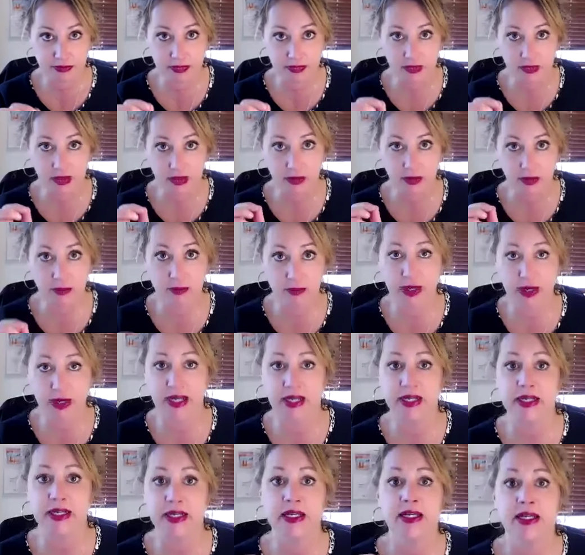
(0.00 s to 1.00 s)
But
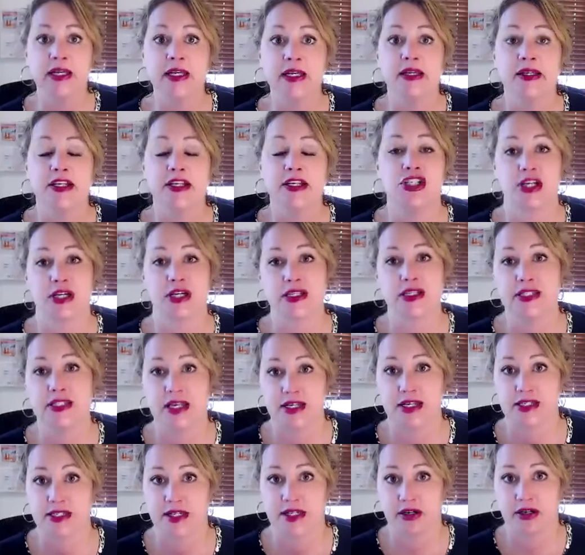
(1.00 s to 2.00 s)
just
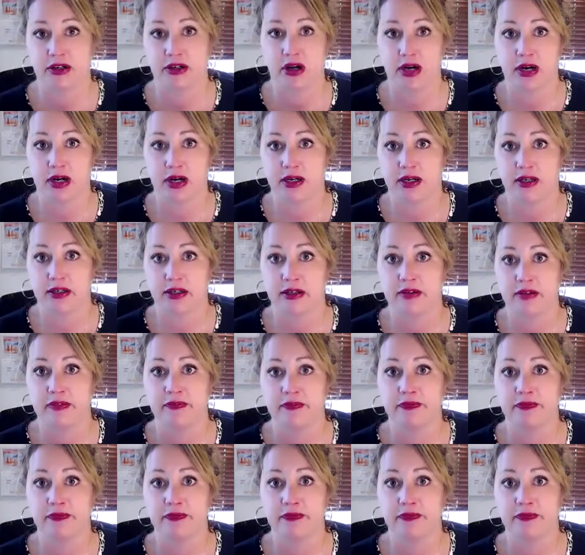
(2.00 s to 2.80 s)
as there are